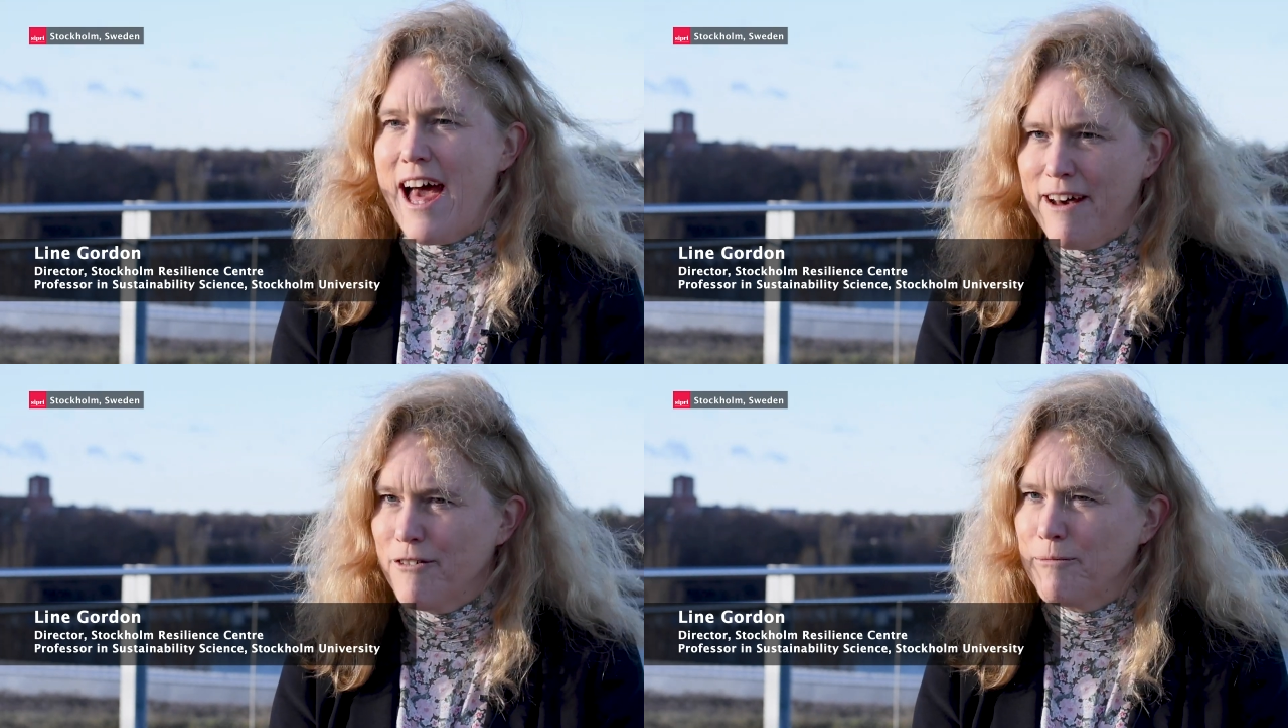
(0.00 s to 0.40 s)

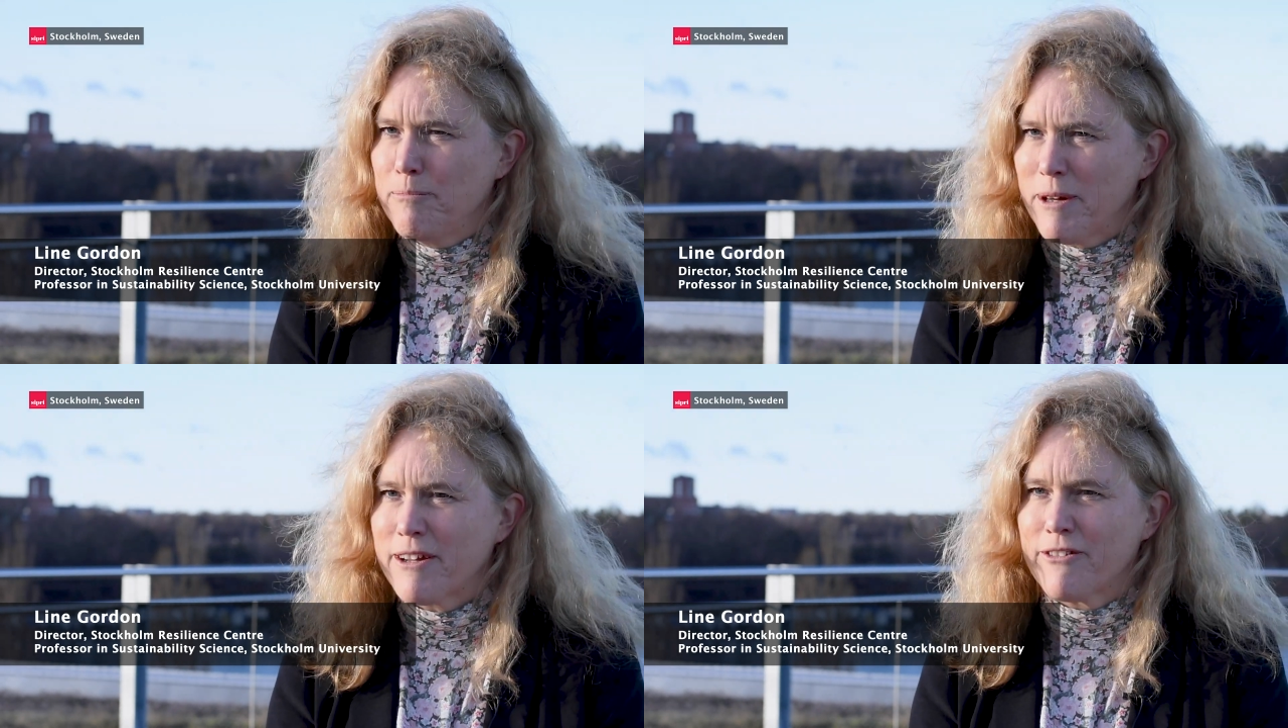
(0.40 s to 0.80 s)
have a
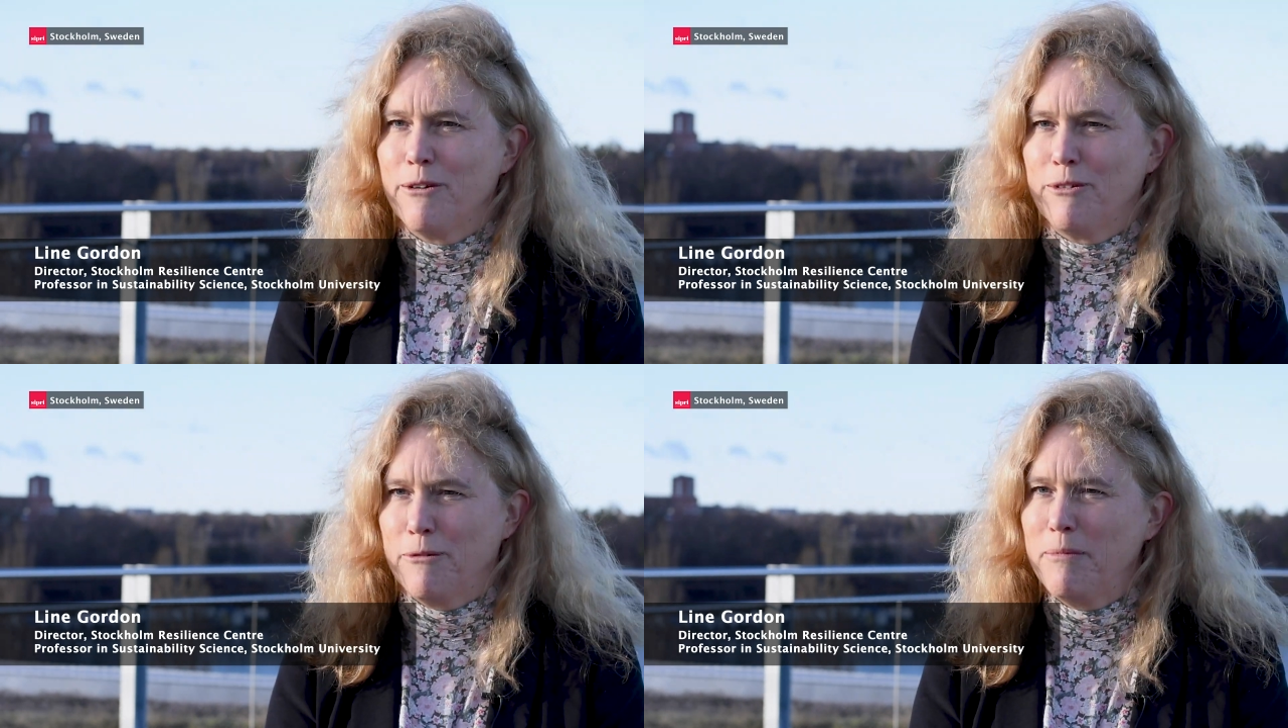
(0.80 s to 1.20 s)
big
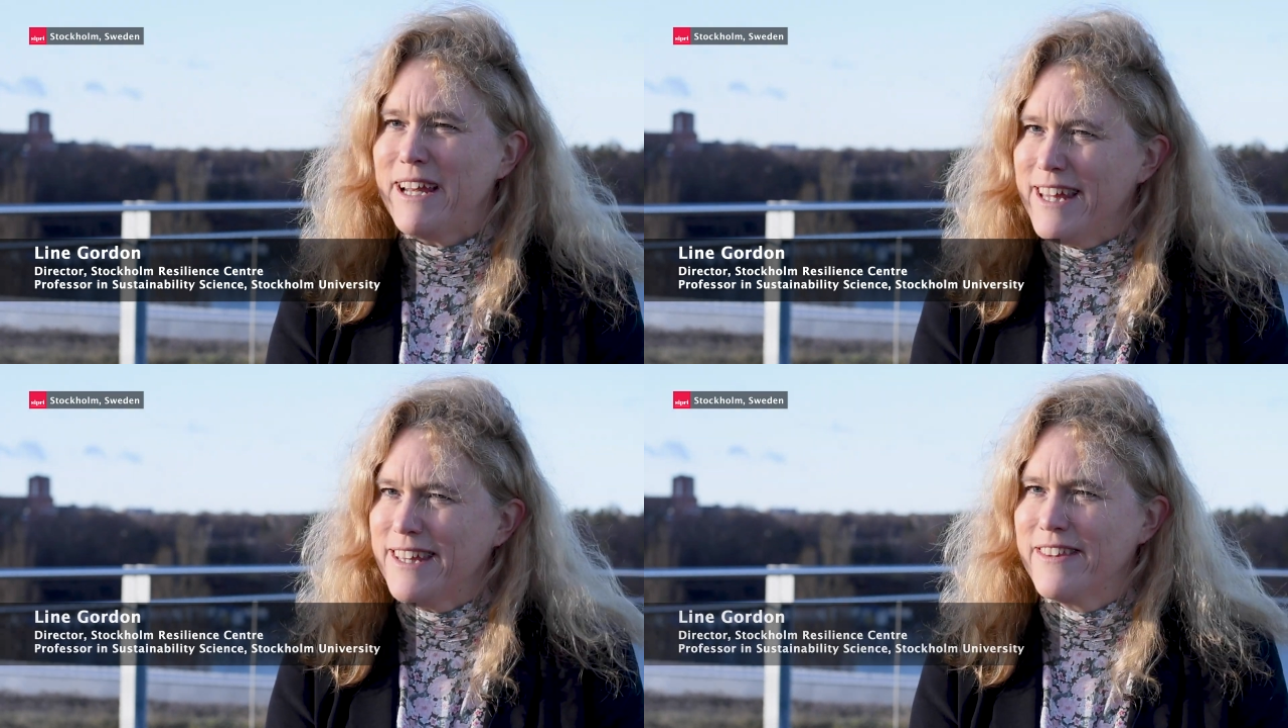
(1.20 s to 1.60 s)
role to
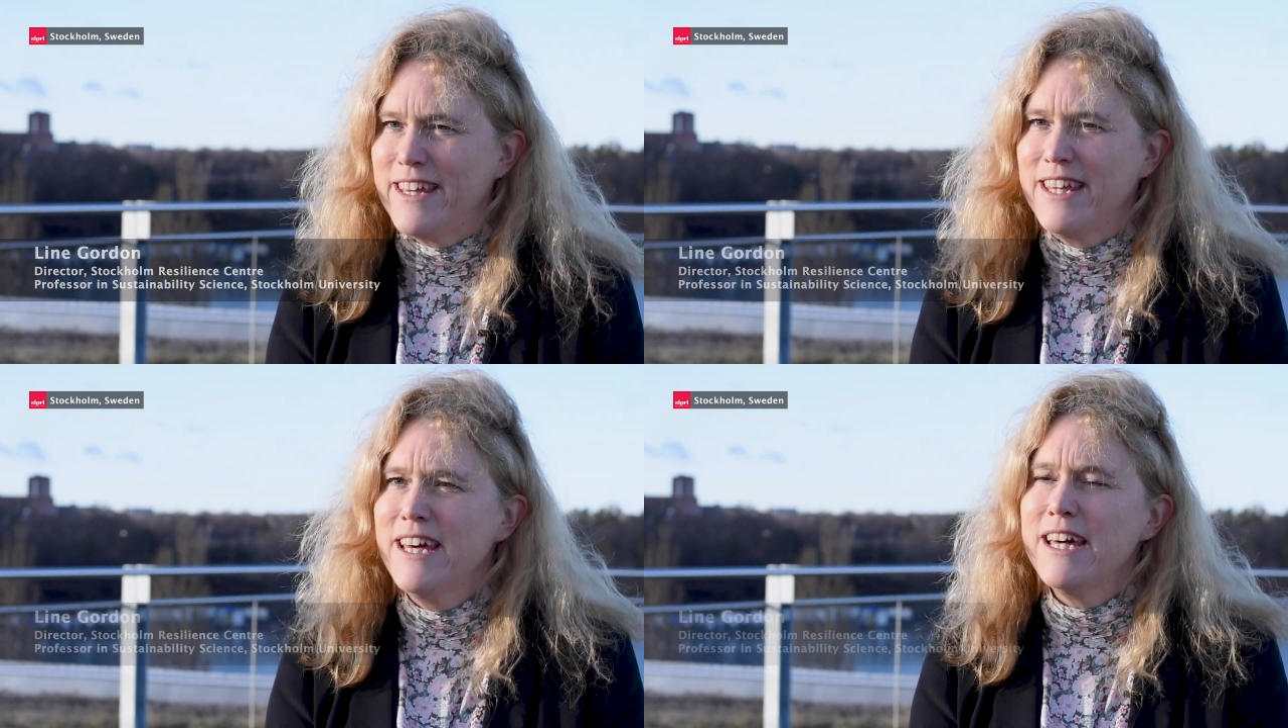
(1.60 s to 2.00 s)
play.
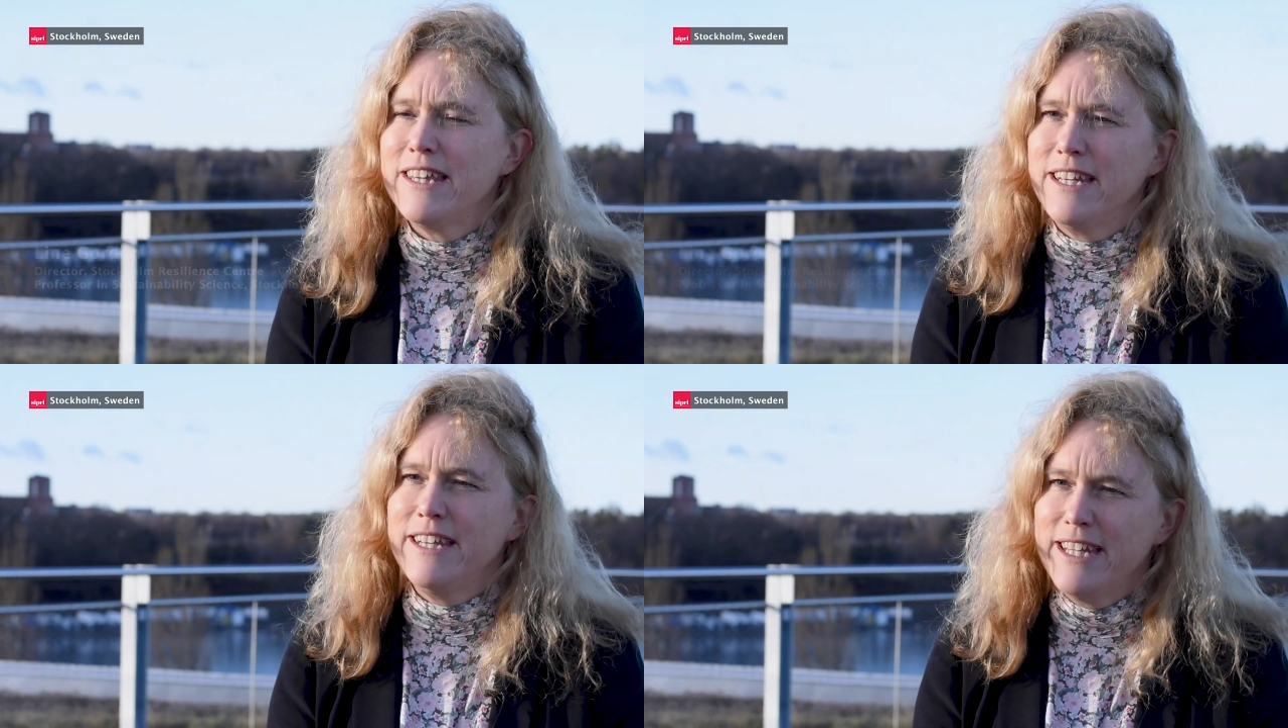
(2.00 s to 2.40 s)
They
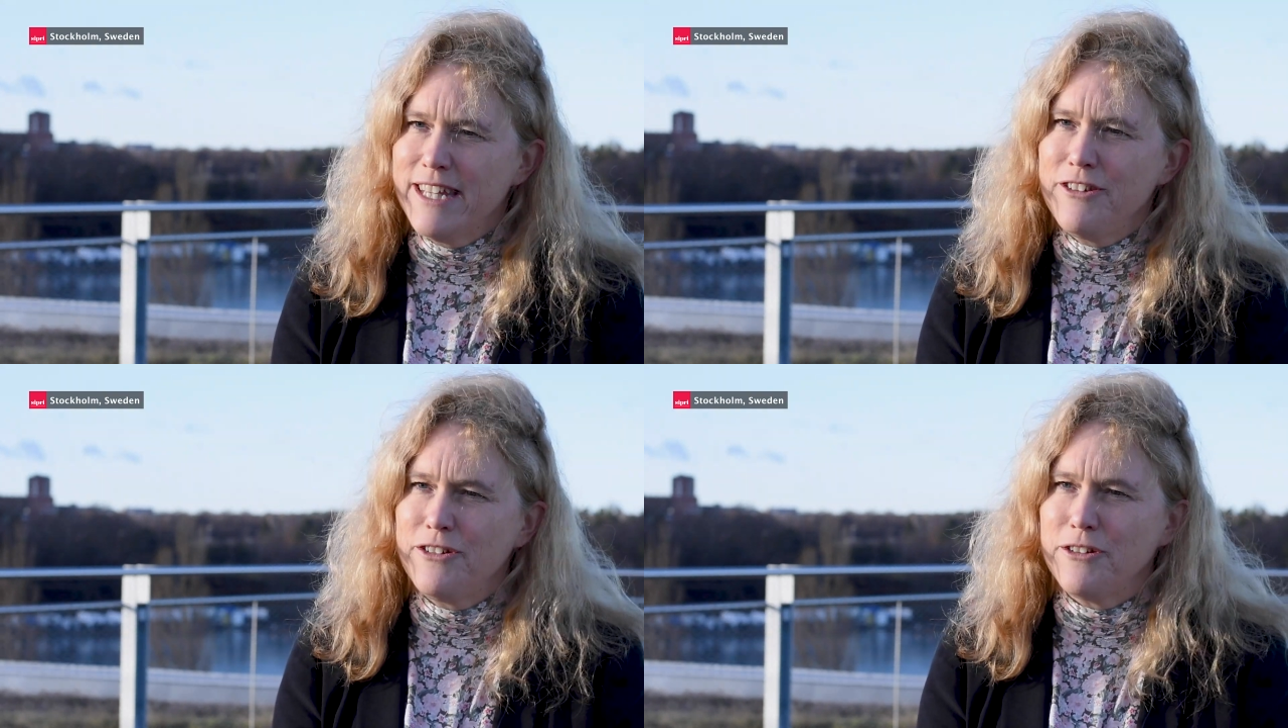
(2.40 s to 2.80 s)
they
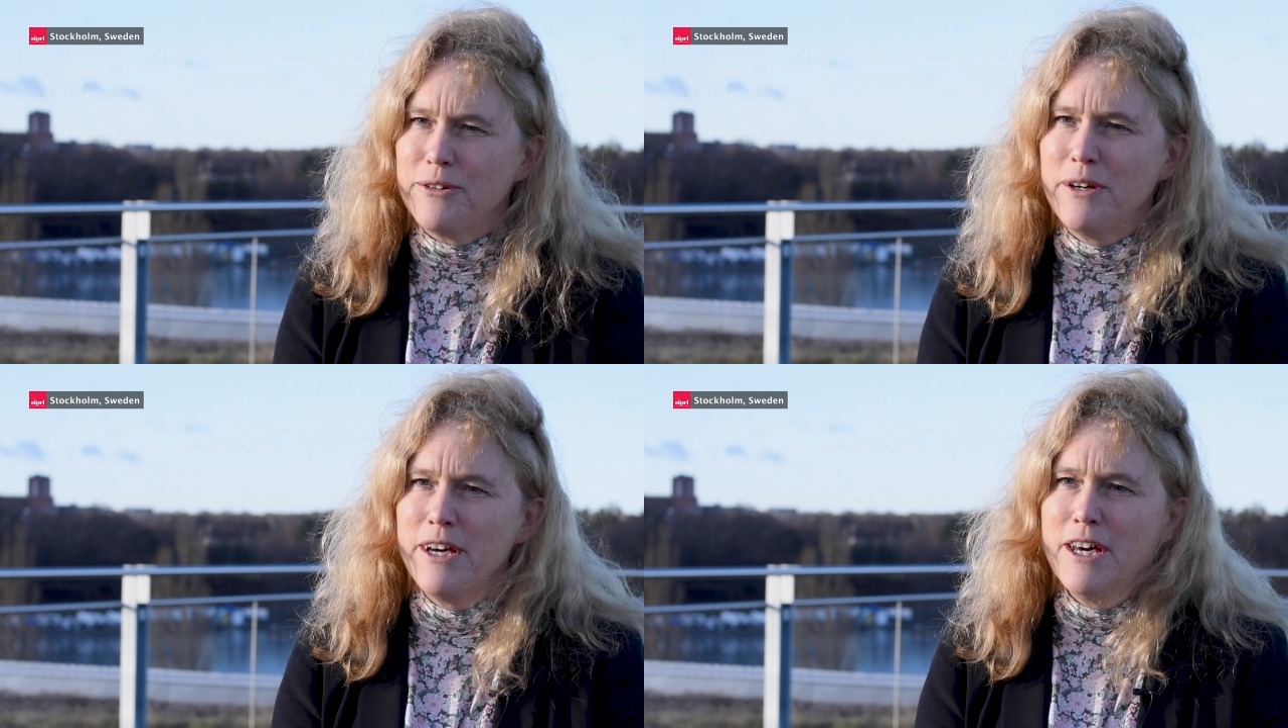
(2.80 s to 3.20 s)
need
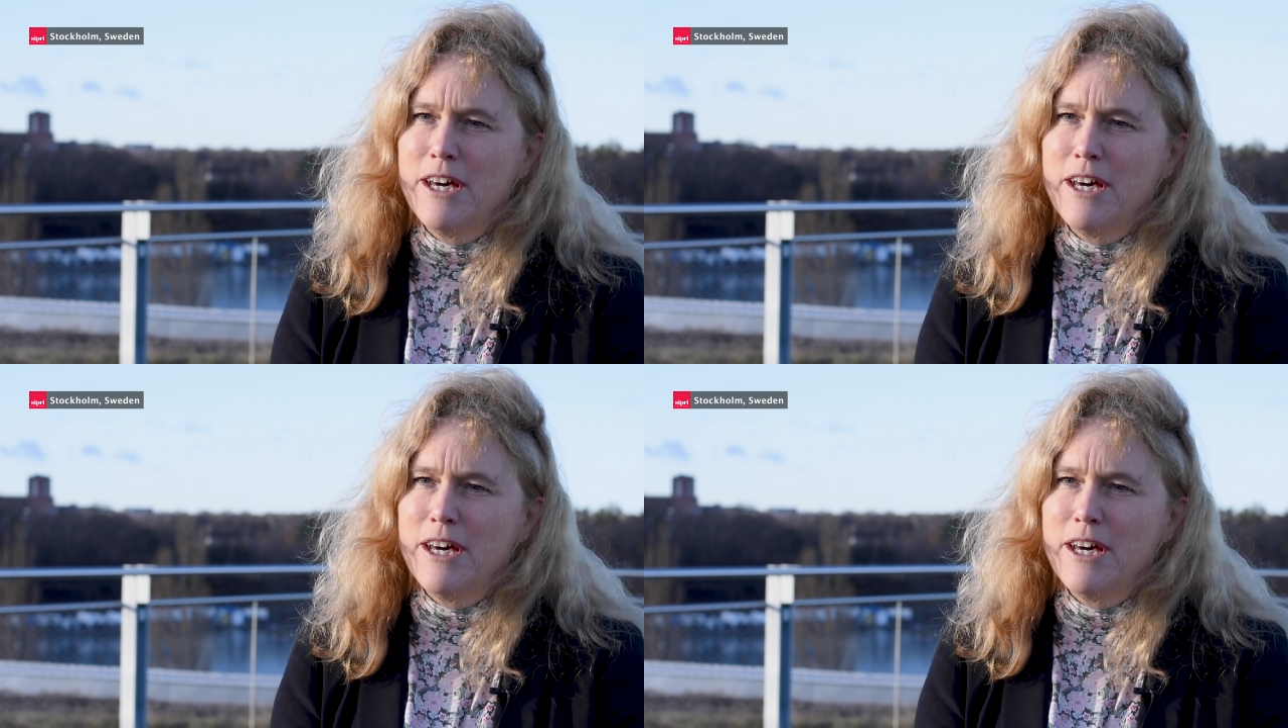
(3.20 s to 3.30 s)
to